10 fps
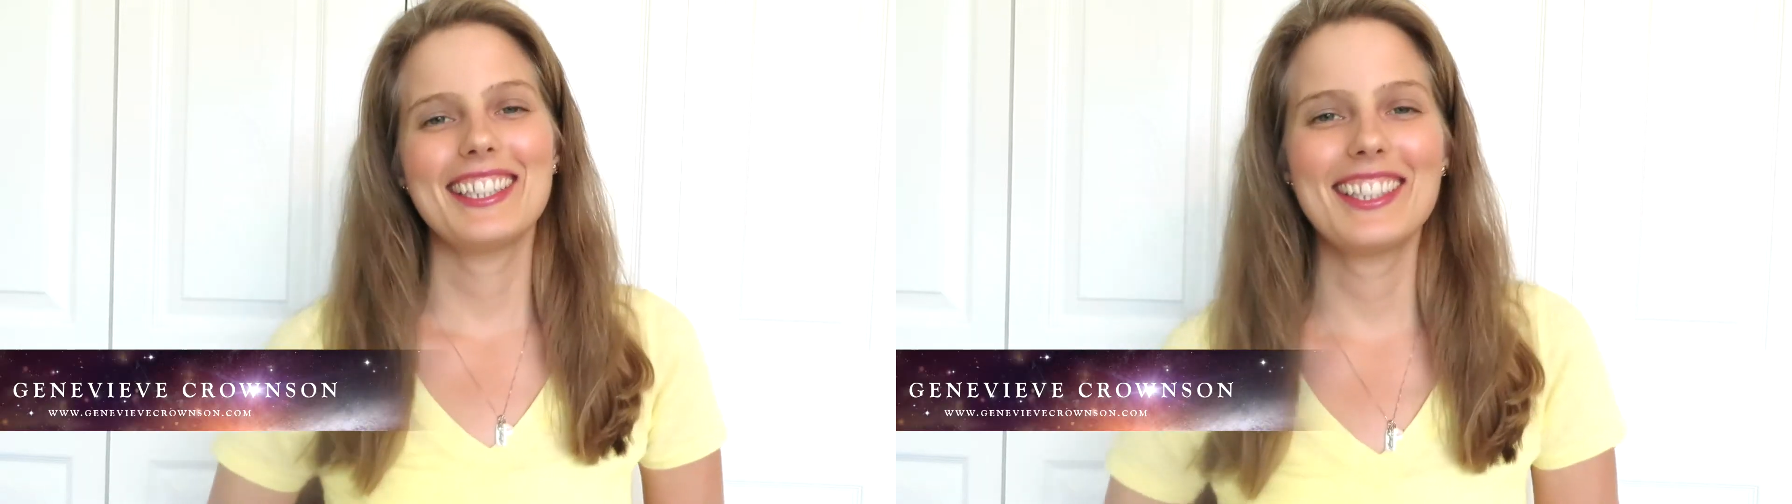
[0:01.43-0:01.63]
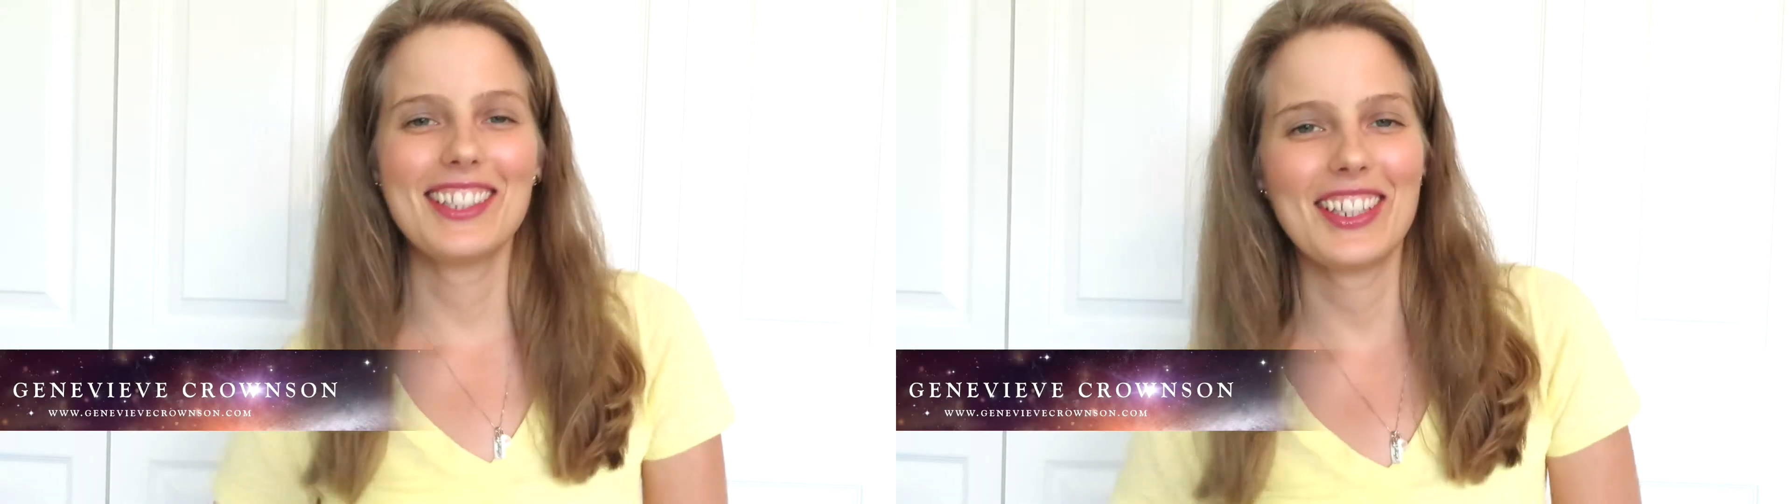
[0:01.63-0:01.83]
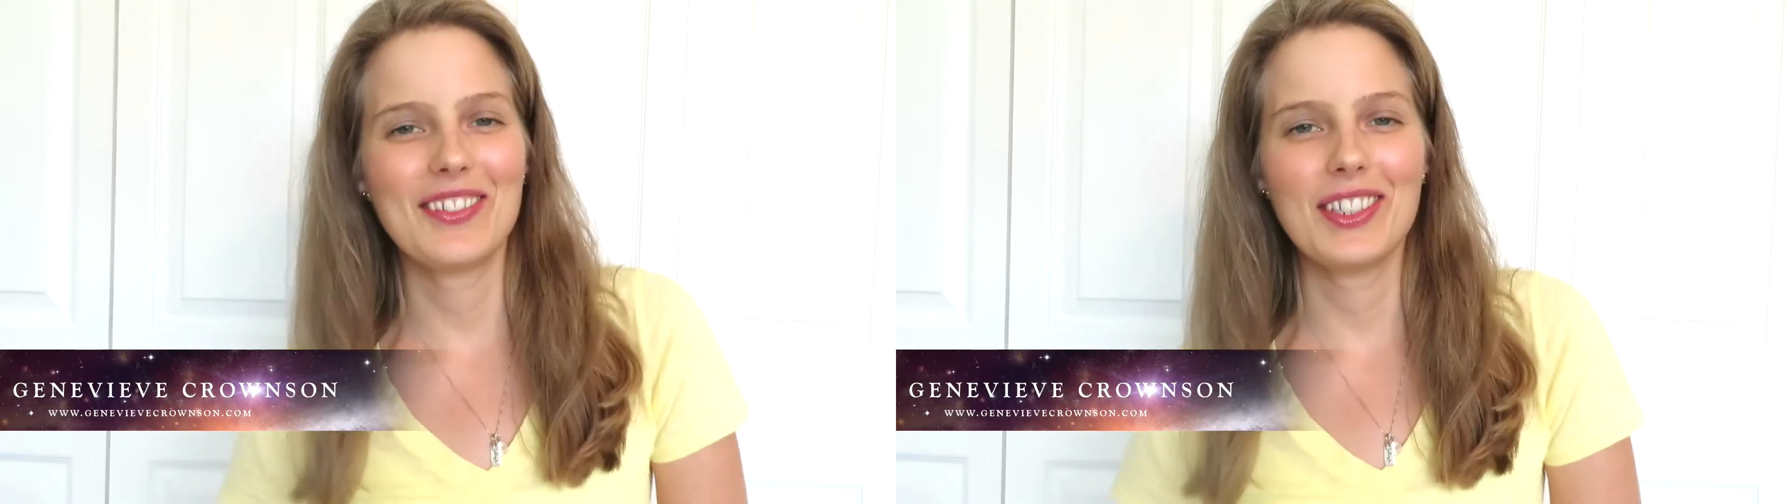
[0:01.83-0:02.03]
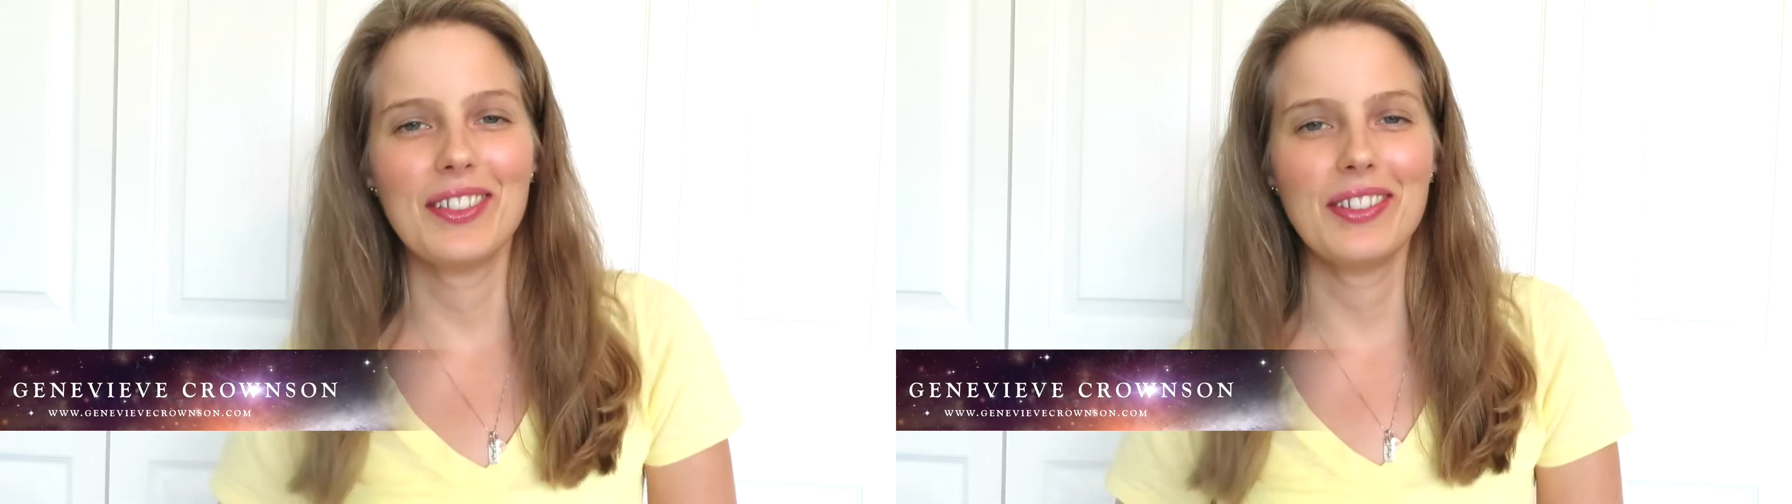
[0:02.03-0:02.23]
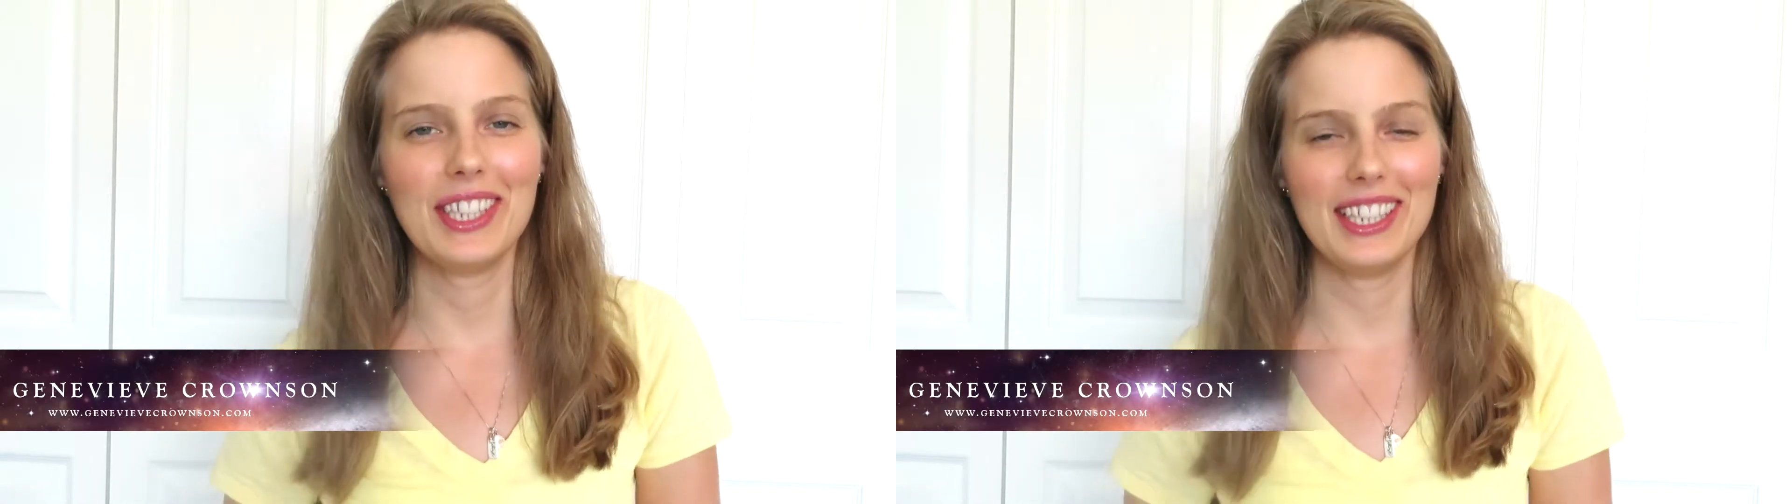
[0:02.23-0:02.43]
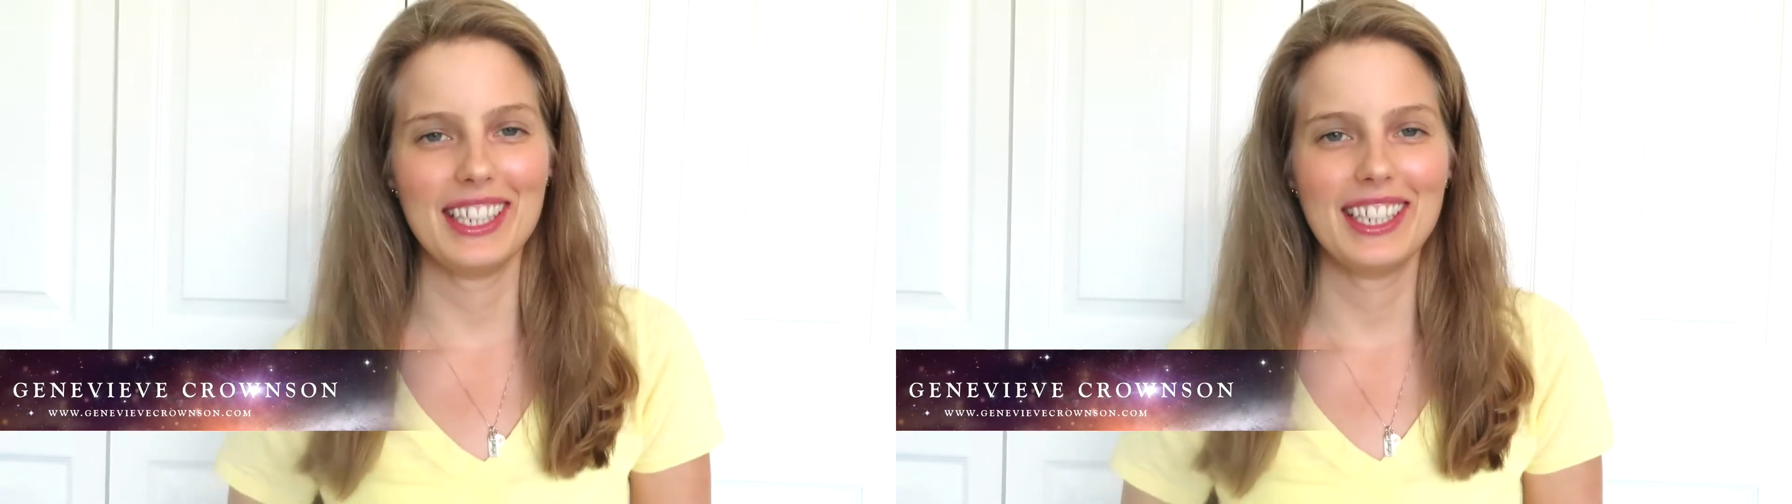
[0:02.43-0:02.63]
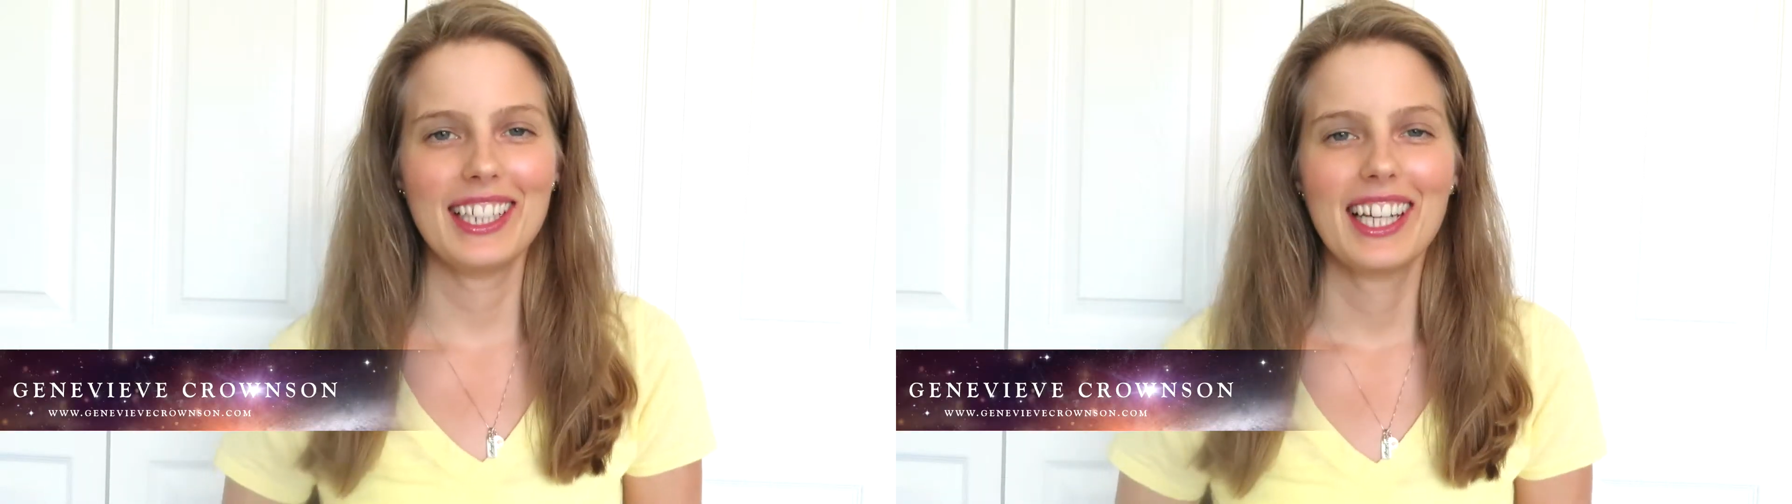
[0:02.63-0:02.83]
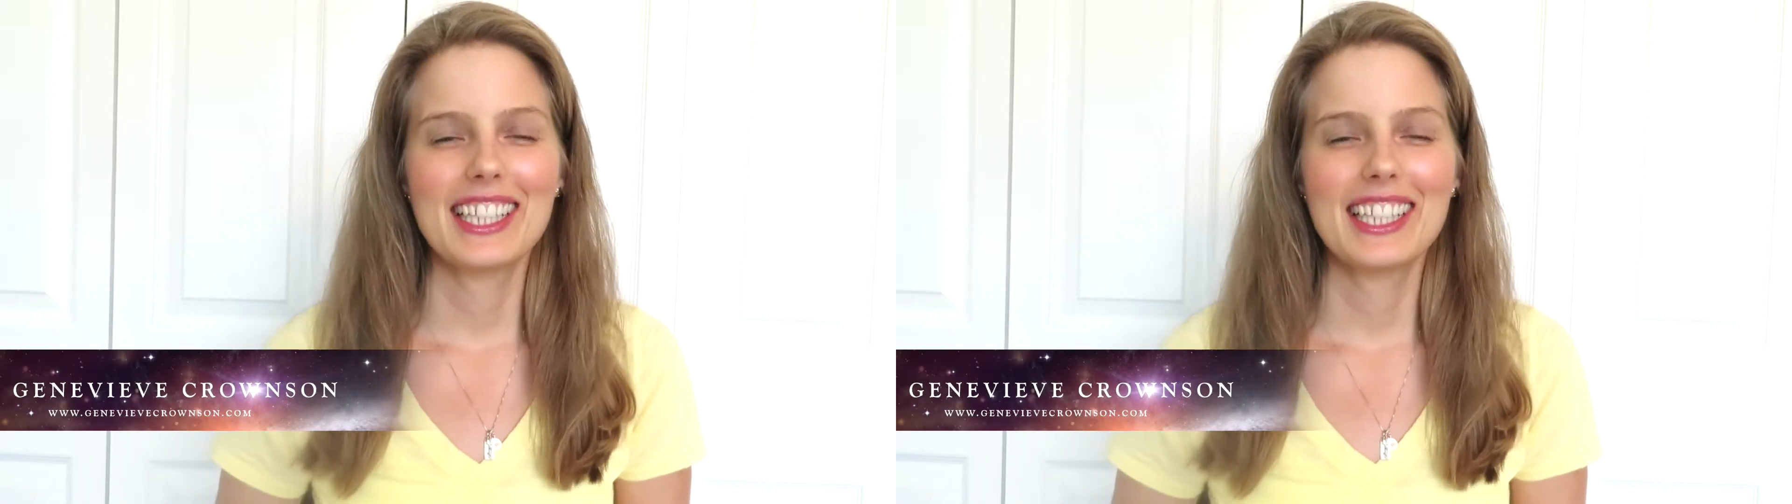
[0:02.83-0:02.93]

is Genevieve here.